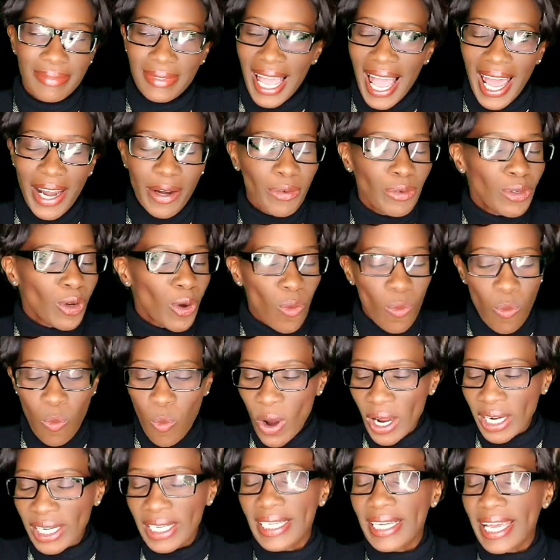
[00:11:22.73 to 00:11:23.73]
I don't know
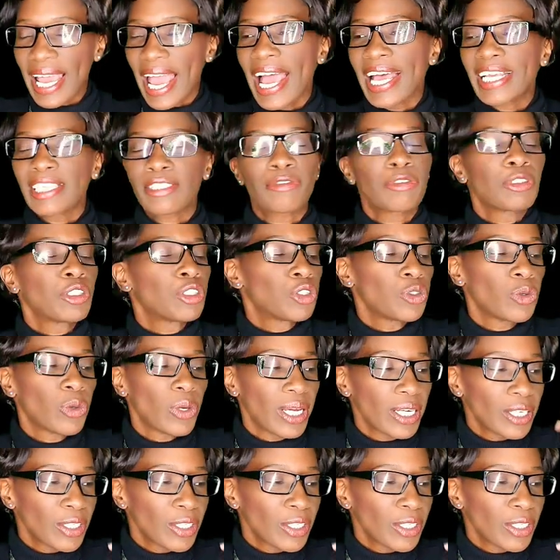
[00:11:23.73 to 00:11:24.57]
what he has for Joy.